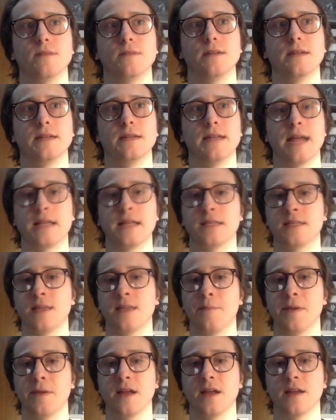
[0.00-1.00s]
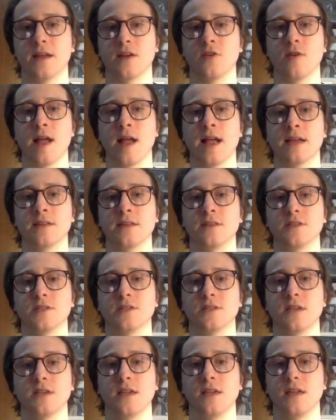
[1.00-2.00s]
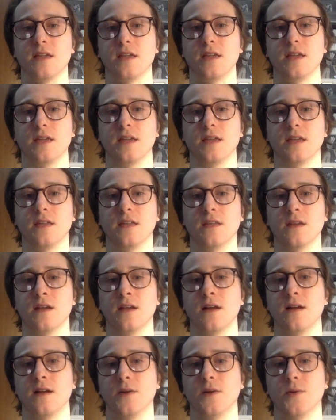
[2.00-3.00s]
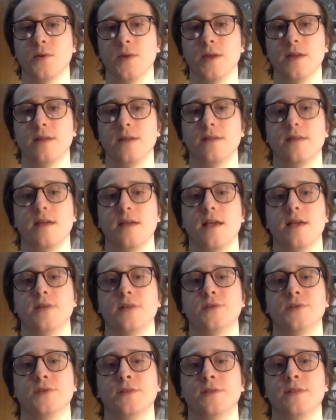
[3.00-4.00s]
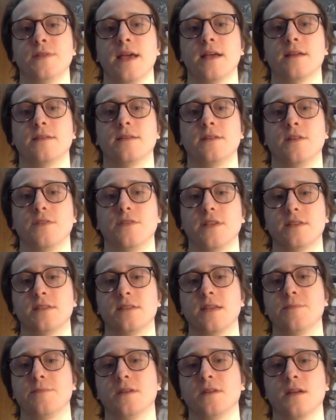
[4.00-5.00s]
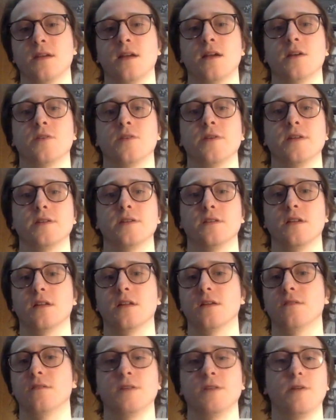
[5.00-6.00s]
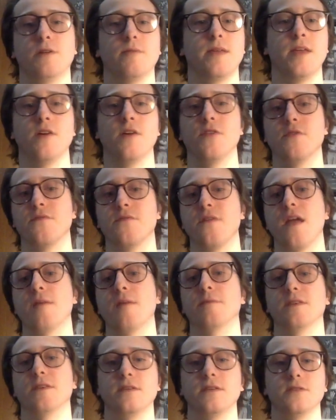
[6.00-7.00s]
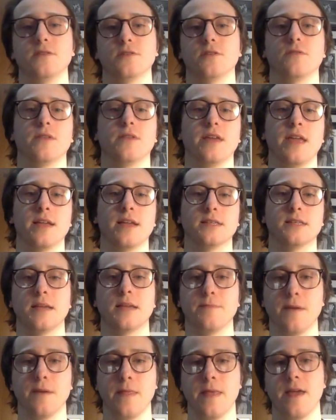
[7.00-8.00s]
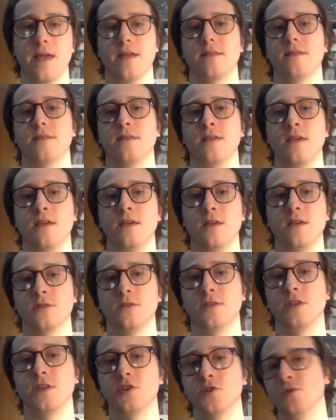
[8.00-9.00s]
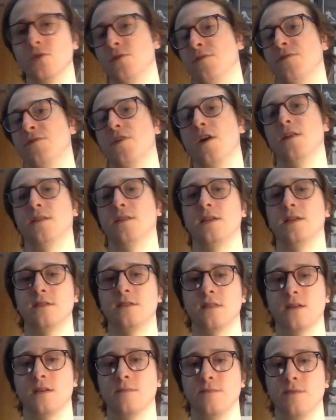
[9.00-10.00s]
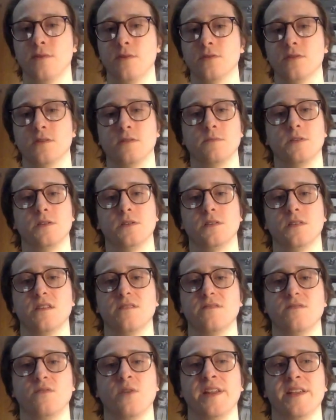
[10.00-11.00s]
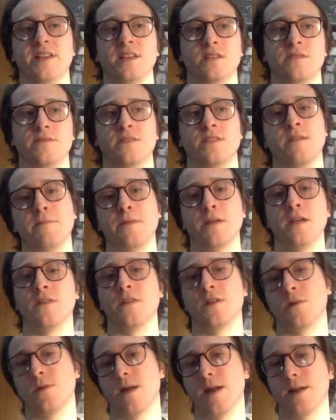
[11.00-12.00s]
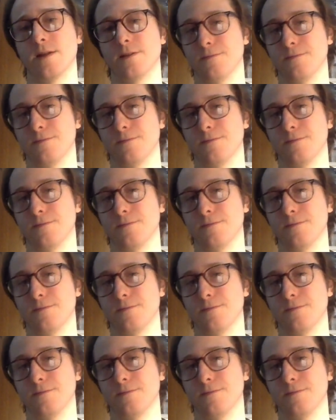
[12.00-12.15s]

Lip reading: not stepping on a crack in the concrete, as in that that step in the concrete is going to kill their family, so they can't step on that. So the intrusive thought leads to the compulsion, which is the avoidance of stepping on the crack.